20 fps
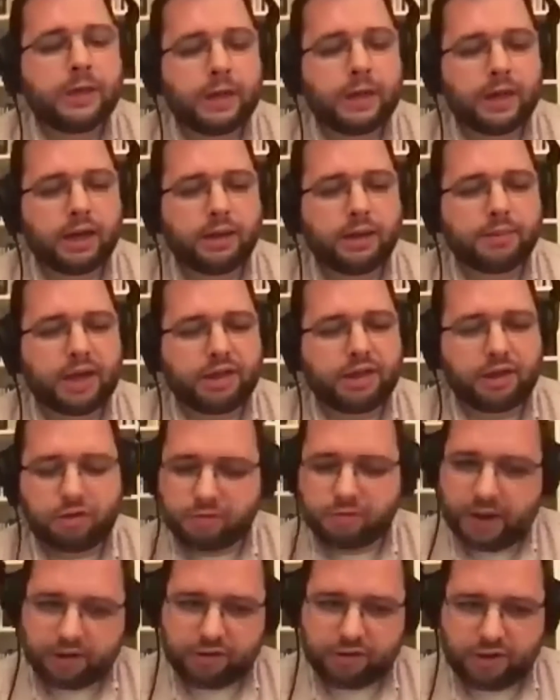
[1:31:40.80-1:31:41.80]
Um, I think it
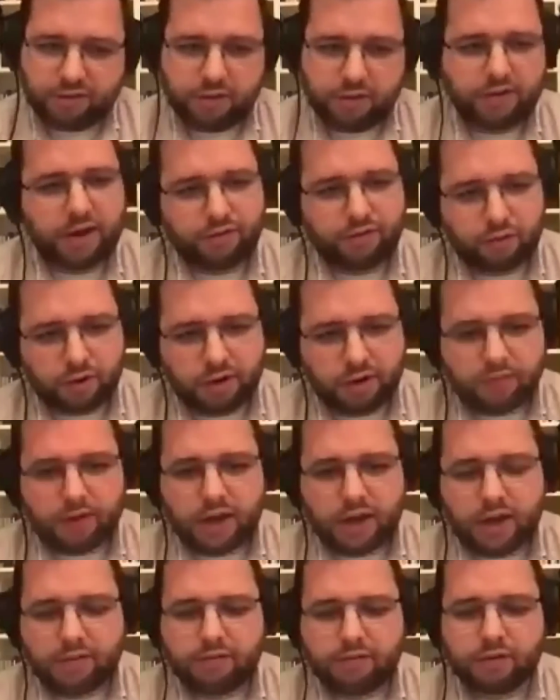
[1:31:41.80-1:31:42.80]
was about 75
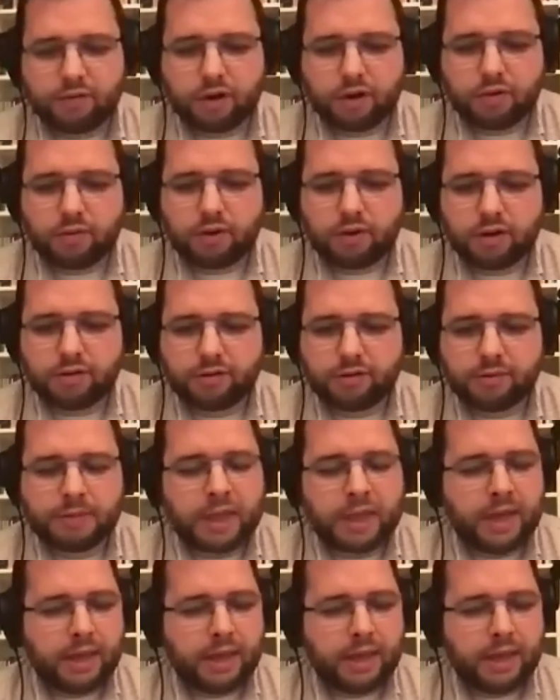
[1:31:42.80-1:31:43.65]
25, the vote was.